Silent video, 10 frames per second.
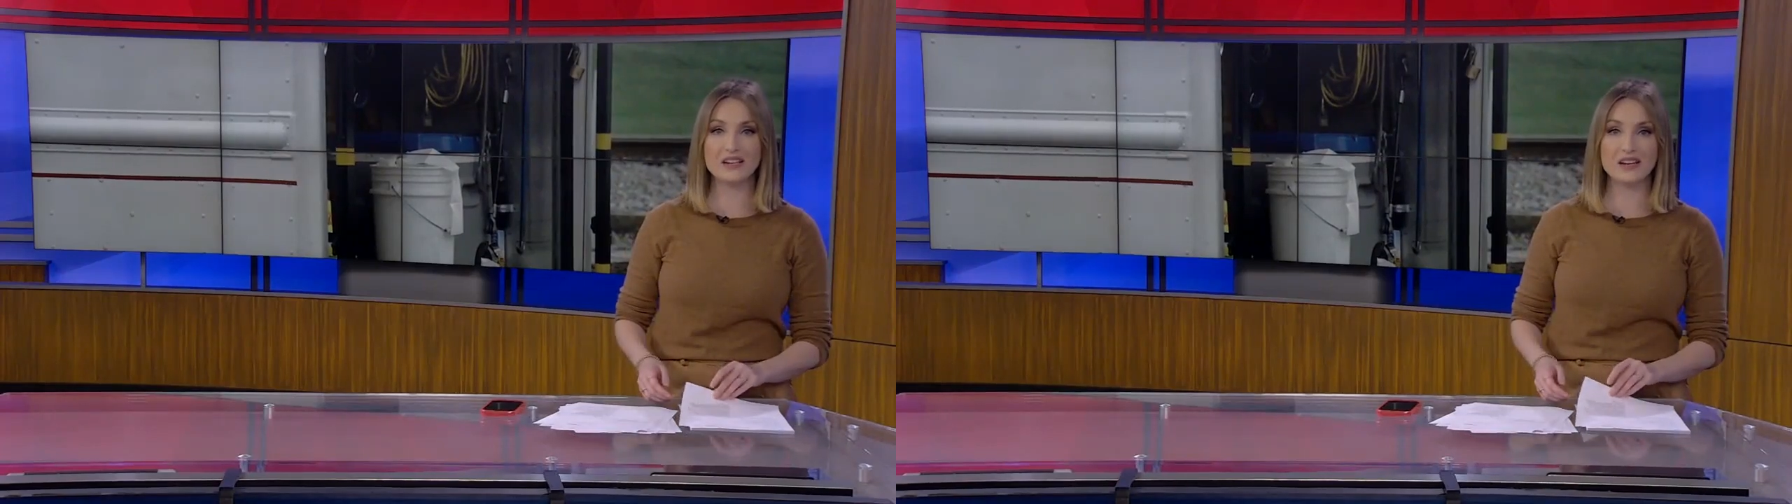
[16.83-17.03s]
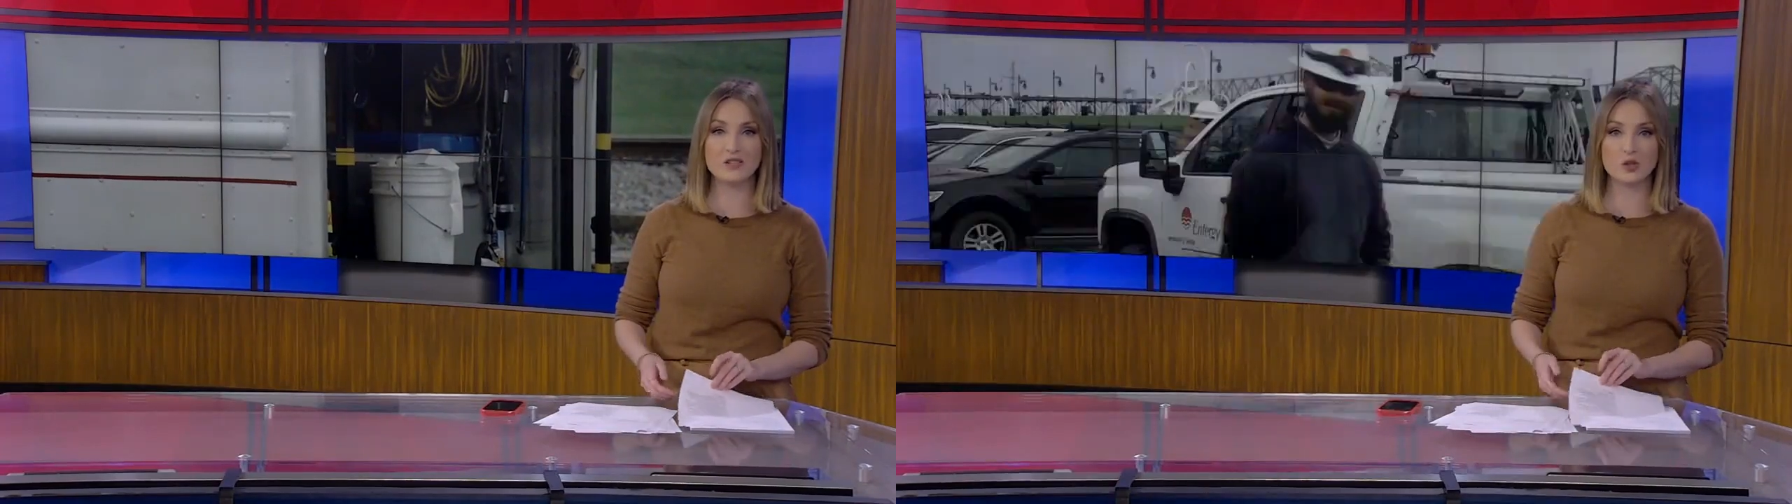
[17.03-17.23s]

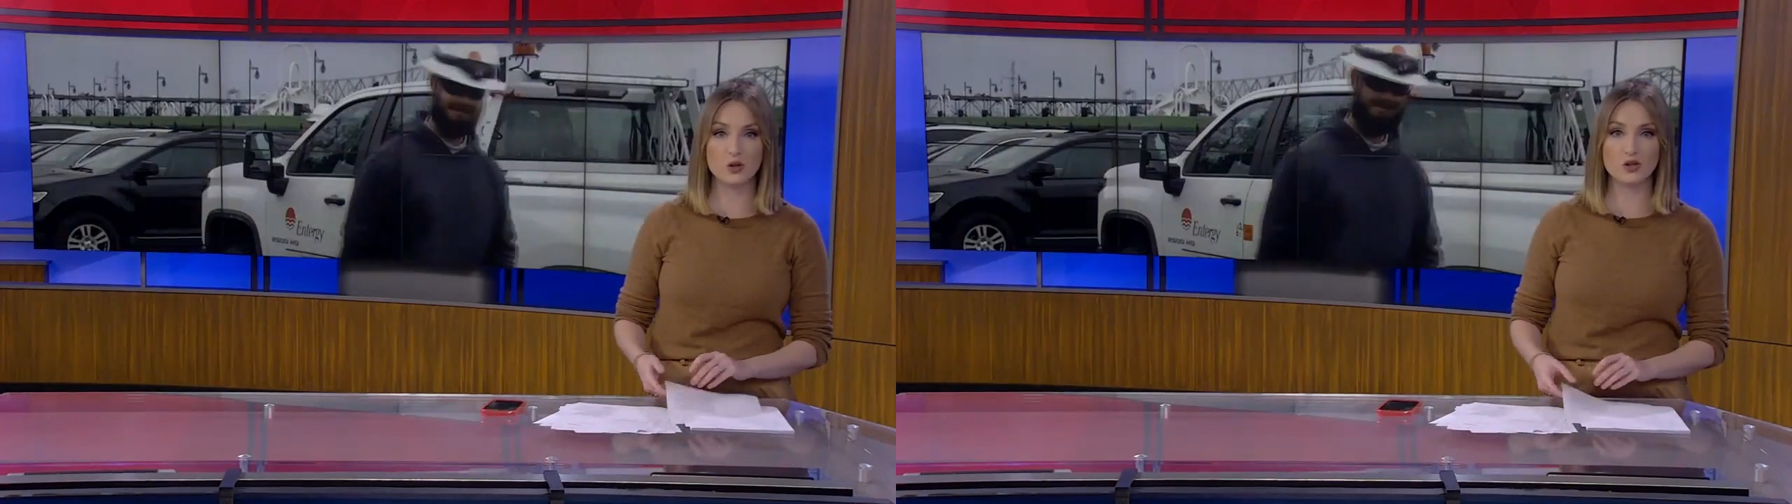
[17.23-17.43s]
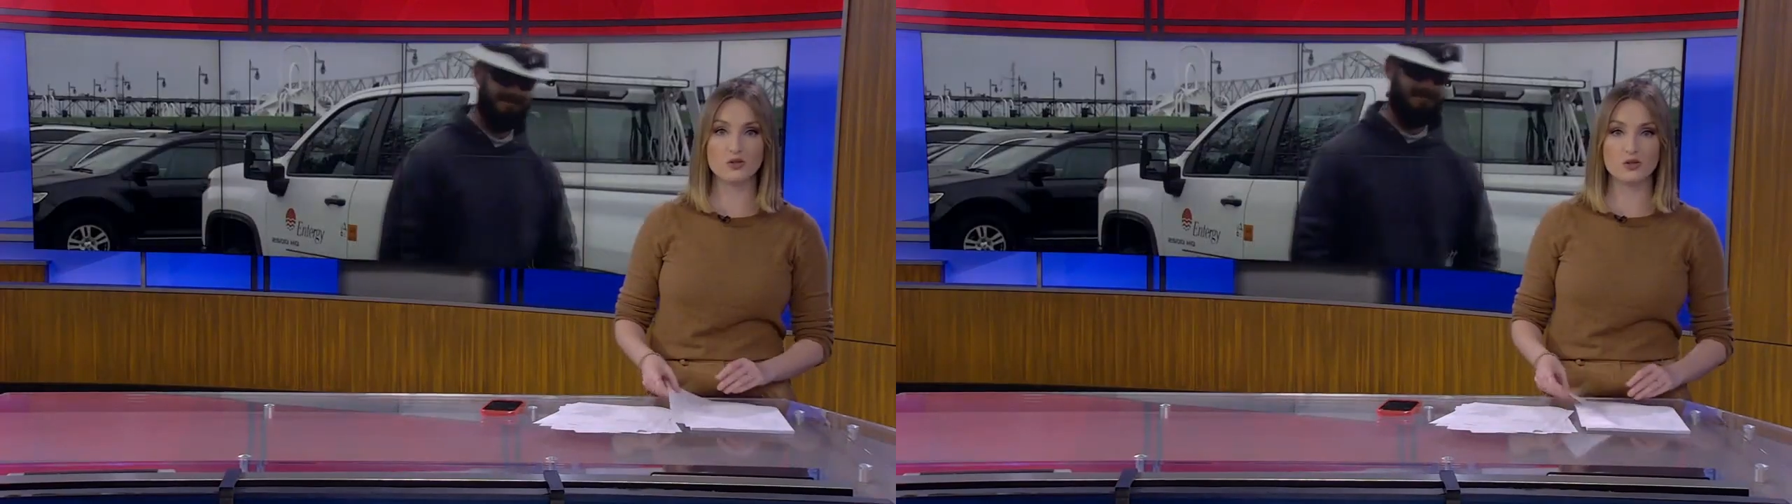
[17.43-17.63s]
it
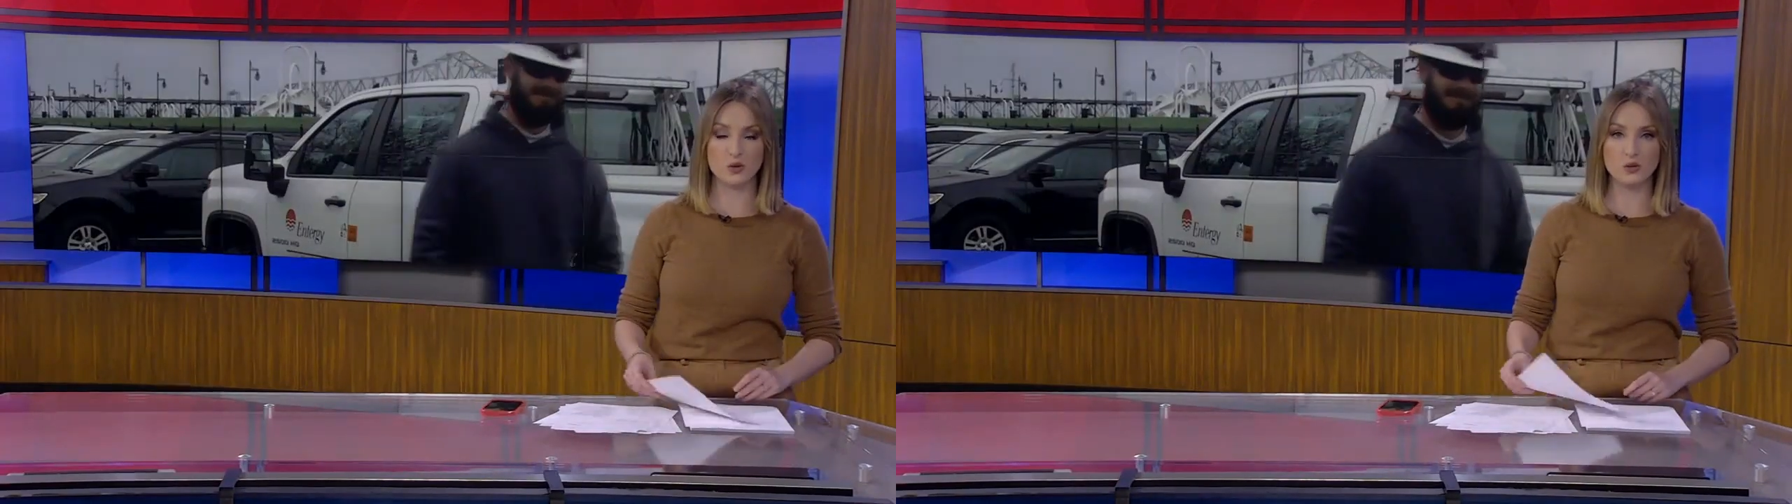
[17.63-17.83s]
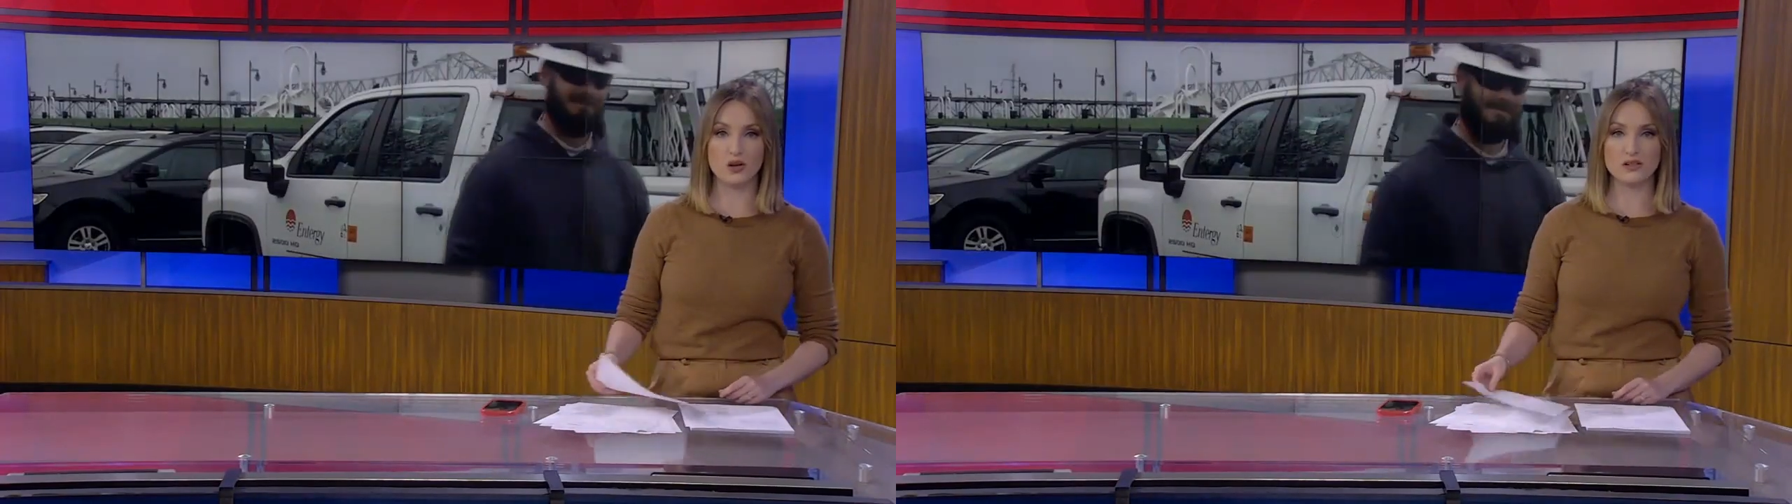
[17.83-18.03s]
took so
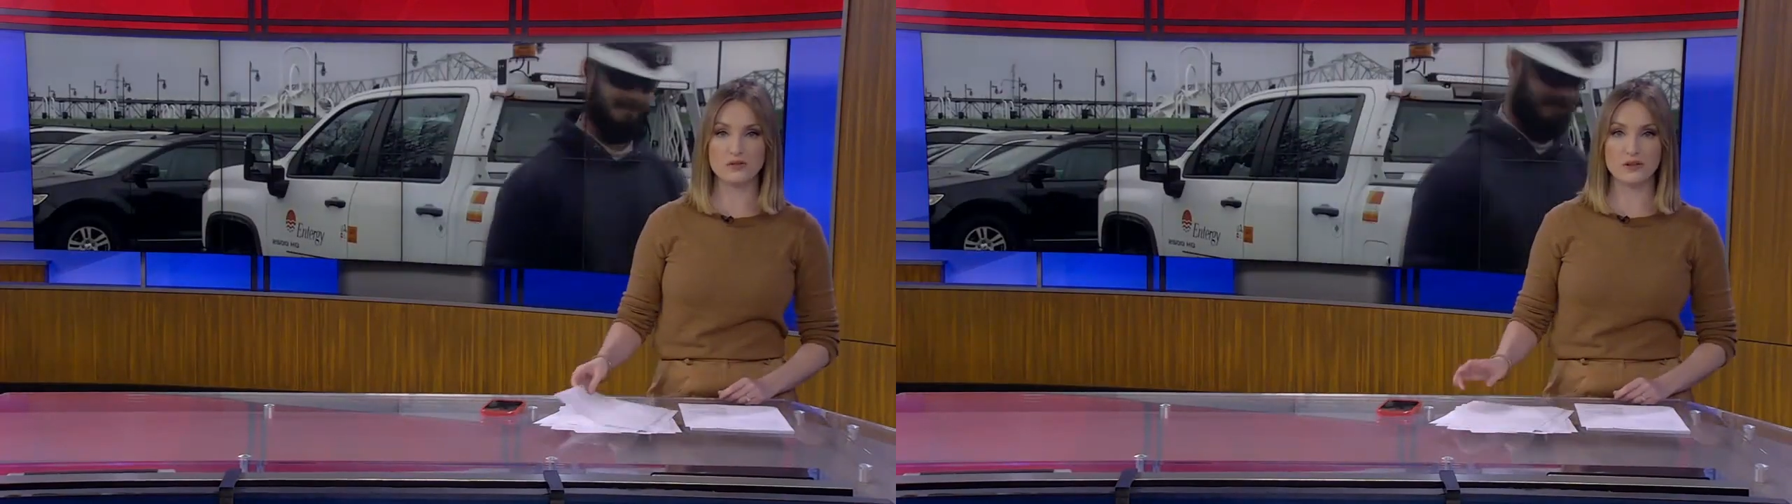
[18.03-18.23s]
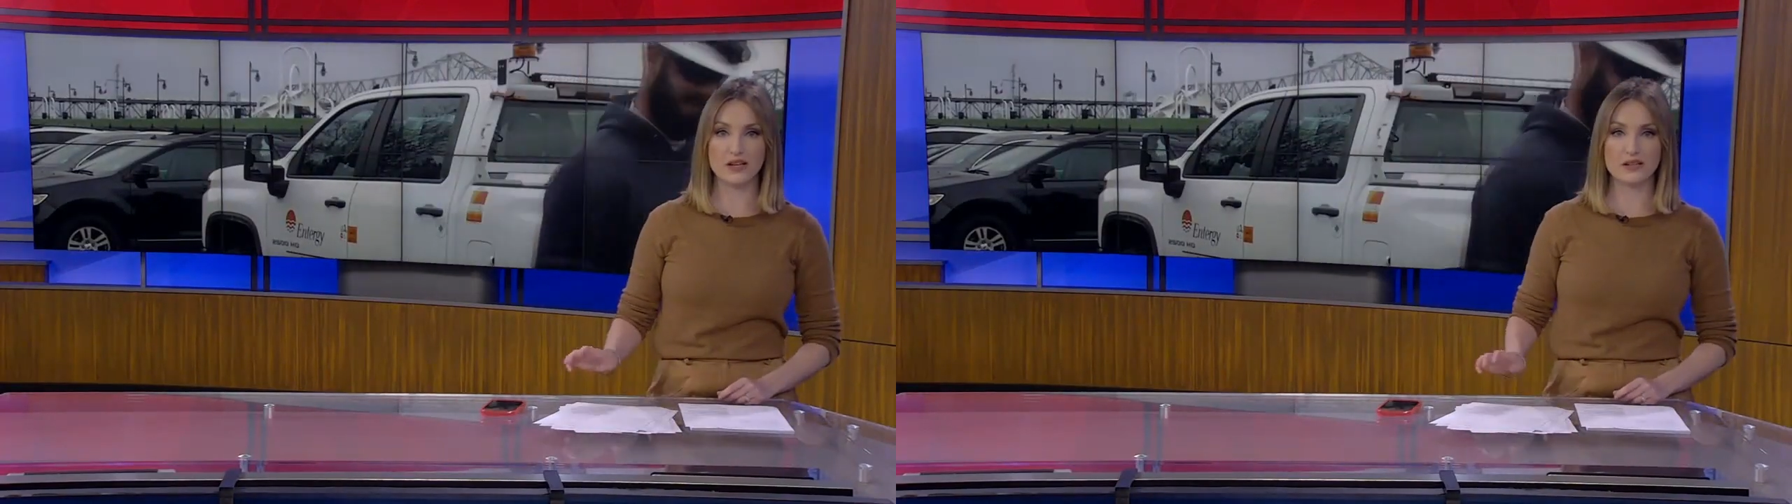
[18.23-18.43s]
long to
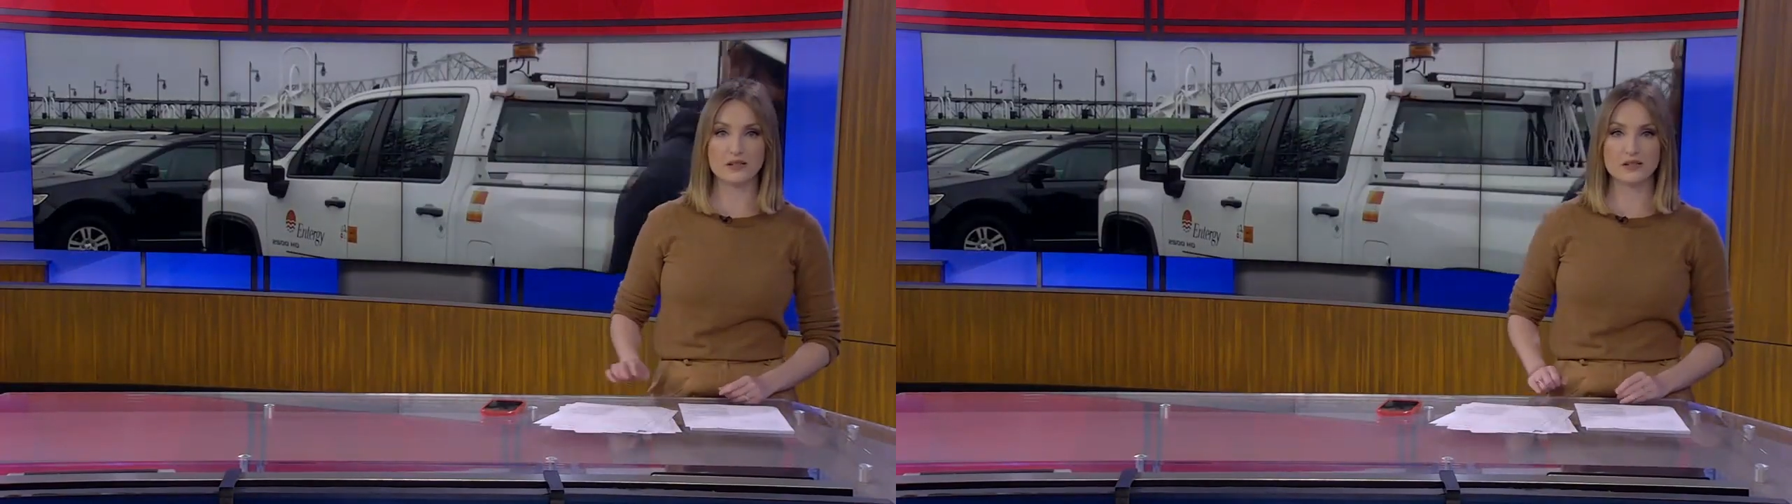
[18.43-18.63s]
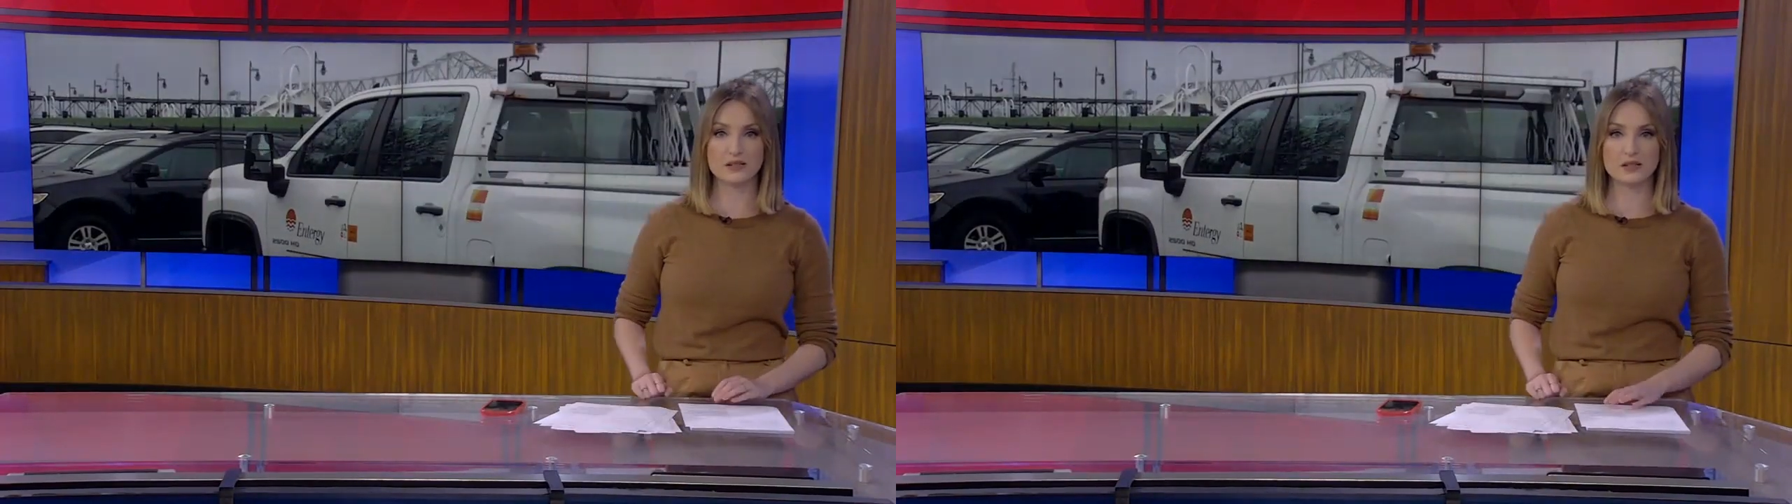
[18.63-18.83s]

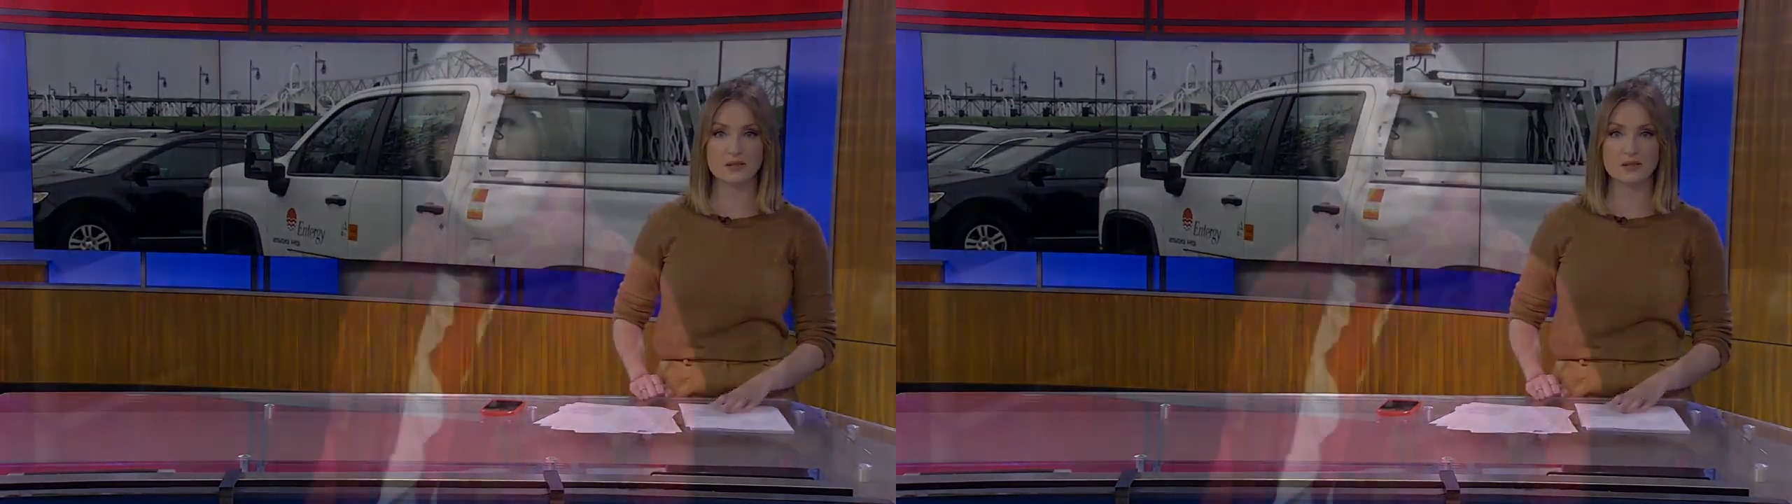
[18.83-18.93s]
fix.